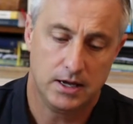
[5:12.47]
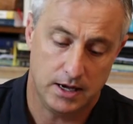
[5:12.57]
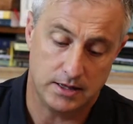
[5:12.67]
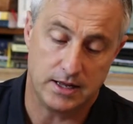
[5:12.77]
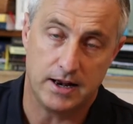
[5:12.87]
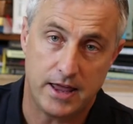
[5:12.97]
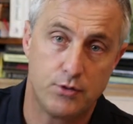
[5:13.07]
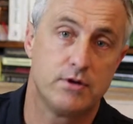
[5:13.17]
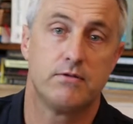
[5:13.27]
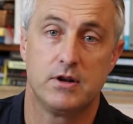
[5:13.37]
And then
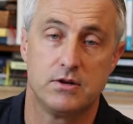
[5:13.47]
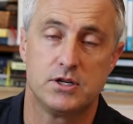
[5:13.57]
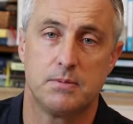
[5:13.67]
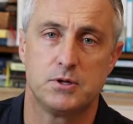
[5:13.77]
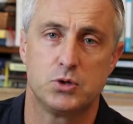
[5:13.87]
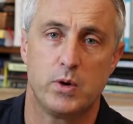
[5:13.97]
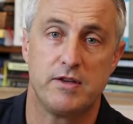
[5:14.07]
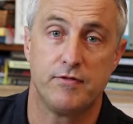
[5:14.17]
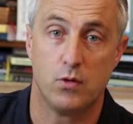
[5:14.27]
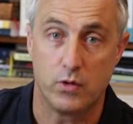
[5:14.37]
later in, in chapter
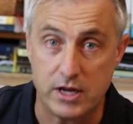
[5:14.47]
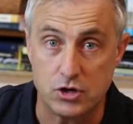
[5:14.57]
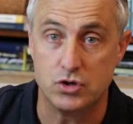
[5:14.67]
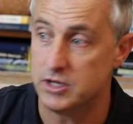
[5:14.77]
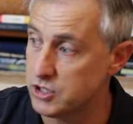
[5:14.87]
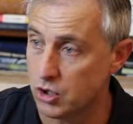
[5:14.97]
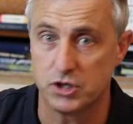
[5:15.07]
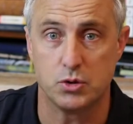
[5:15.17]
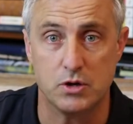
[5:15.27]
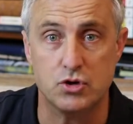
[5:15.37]
24, he, he starts
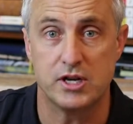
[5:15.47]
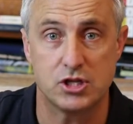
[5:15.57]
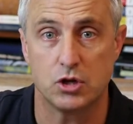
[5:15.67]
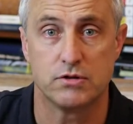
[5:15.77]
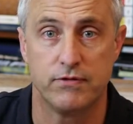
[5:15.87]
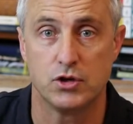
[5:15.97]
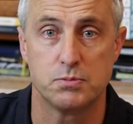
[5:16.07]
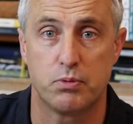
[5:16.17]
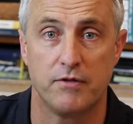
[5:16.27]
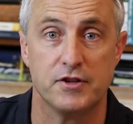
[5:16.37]
to address those false
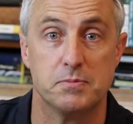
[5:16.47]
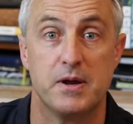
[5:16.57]
prophets.